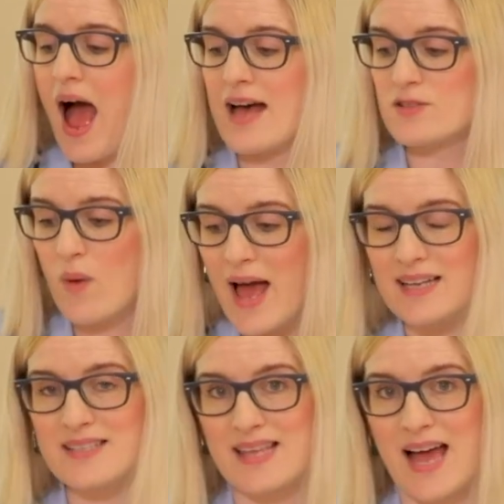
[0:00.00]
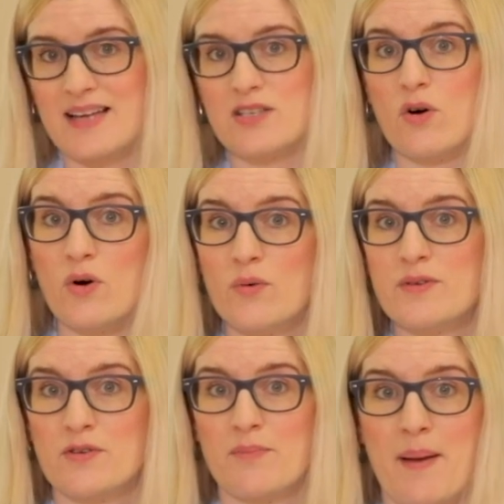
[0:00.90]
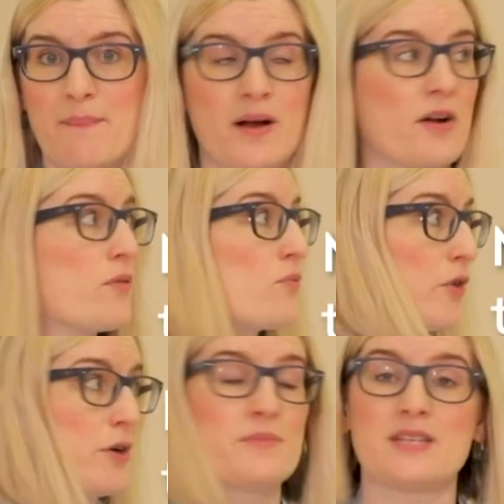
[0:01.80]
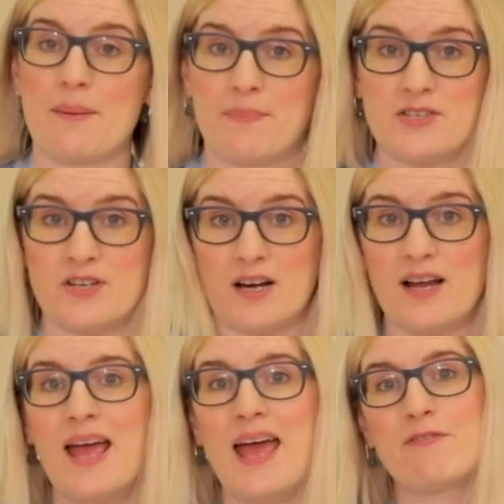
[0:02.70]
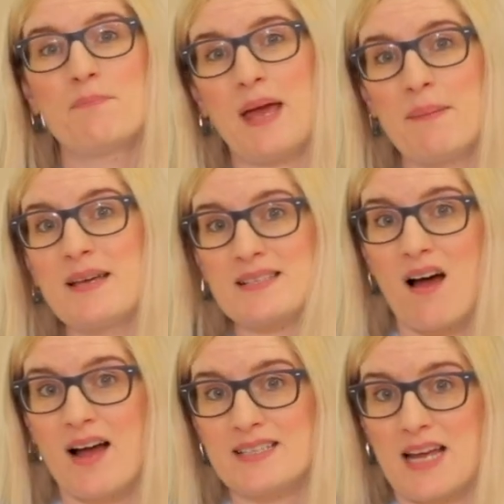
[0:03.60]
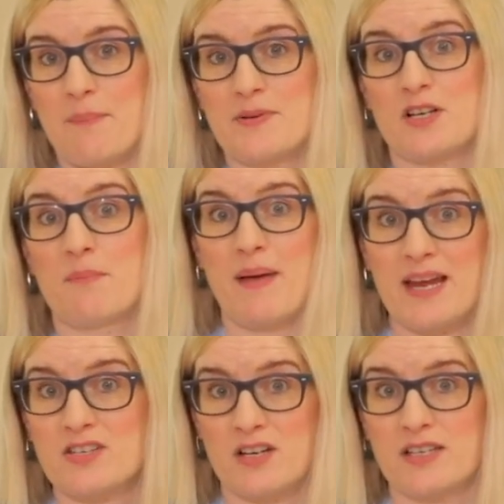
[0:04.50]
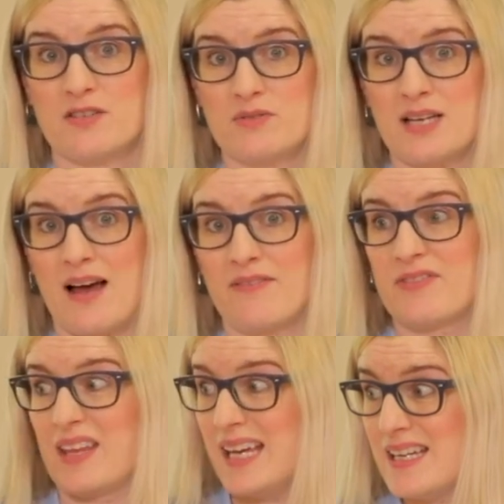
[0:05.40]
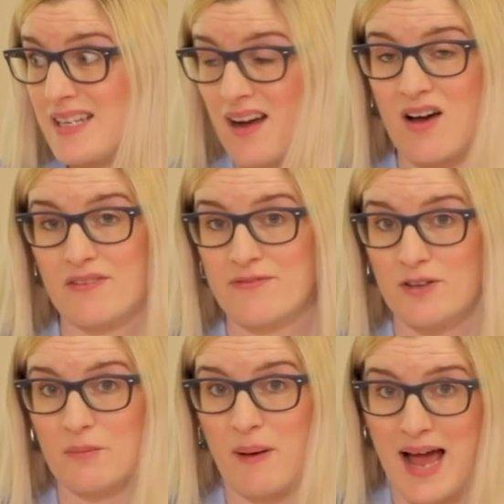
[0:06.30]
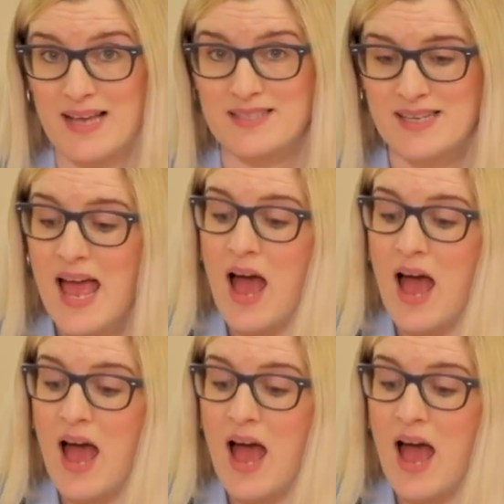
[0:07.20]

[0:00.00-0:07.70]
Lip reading: As well as that, always remember room temperature. If a baby is a high temperature, make sure you don't have the heating on full blast.